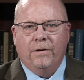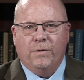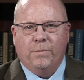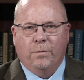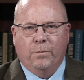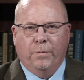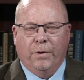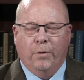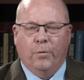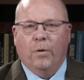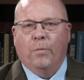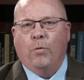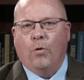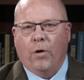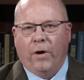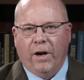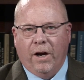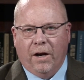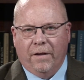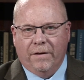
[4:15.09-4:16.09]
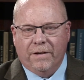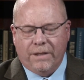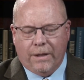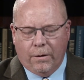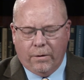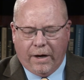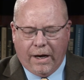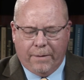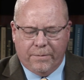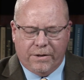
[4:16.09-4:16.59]
been reporting on the
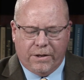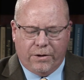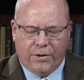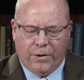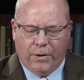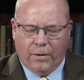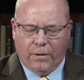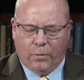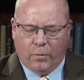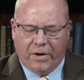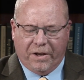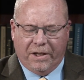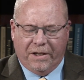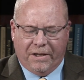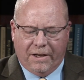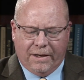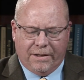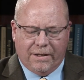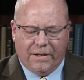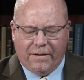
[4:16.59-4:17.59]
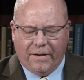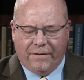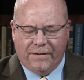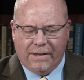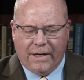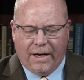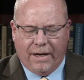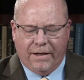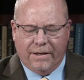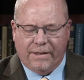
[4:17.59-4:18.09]
skill games issue, and one of the things that they've
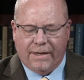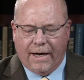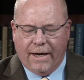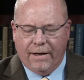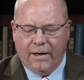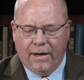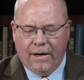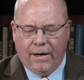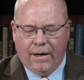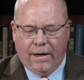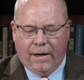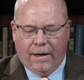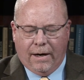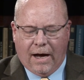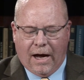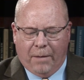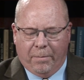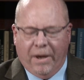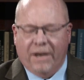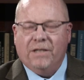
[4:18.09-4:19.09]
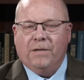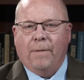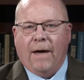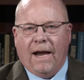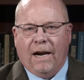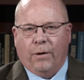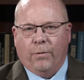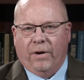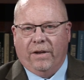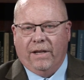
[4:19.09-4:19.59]
said is that
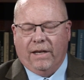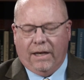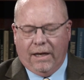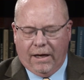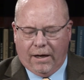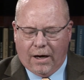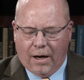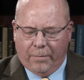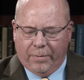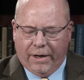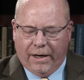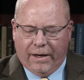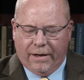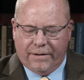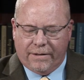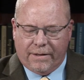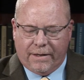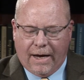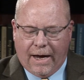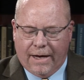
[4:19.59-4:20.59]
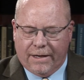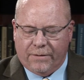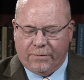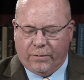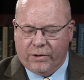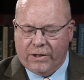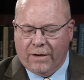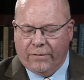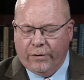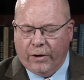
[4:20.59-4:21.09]
PCN, one of the key companies, has
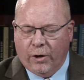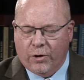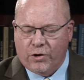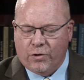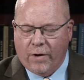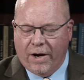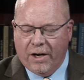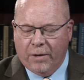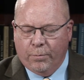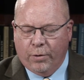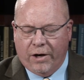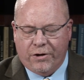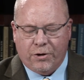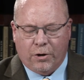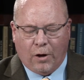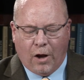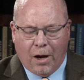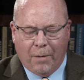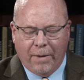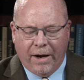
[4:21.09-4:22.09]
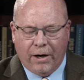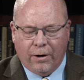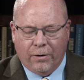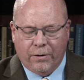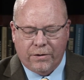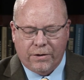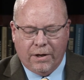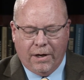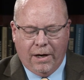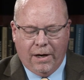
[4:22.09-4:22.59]
for several years tried to pressure
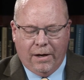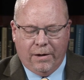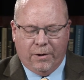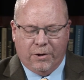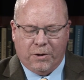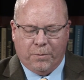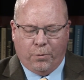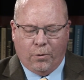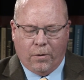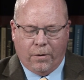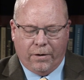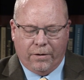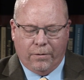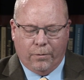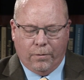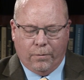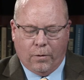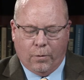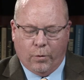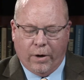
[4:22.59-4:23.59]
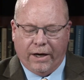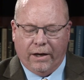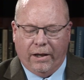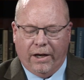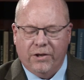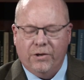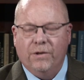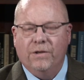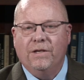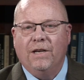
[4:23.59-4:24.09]
lawmakers to support
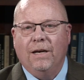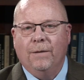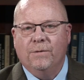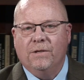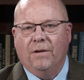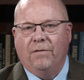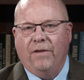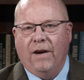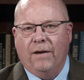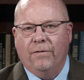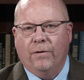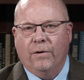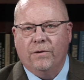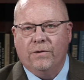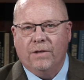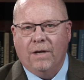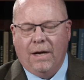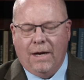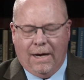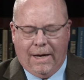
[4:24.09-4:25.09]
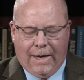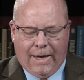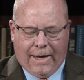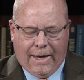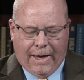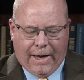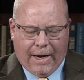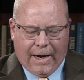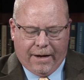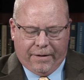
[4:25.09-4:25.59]
regulation schemes it favors,
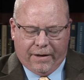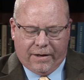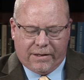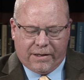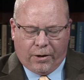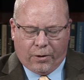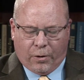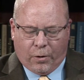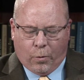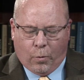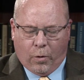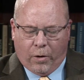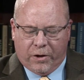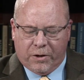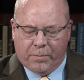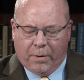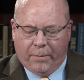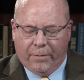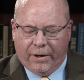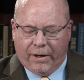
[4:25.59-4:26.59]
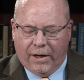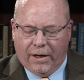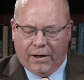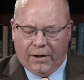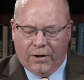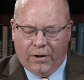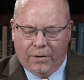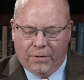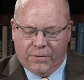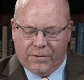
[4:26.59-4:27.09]
and Senator Ward has publicly
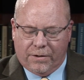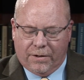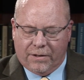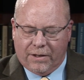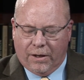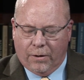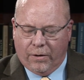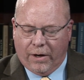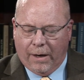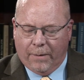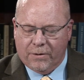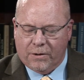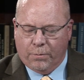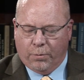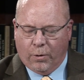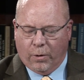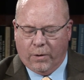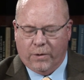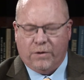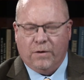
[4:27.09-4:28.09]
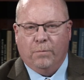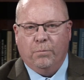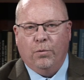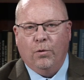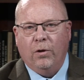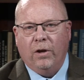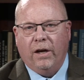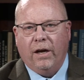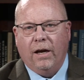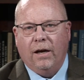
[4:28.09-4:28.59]
accused the skill game supporters of
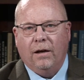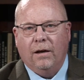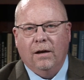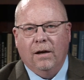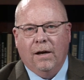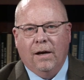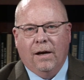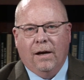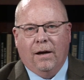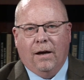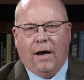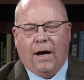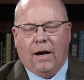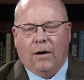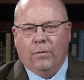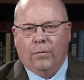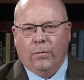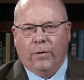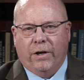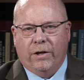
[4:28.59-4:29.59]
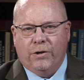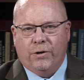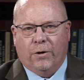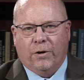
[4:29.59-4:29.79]
bullying. What has your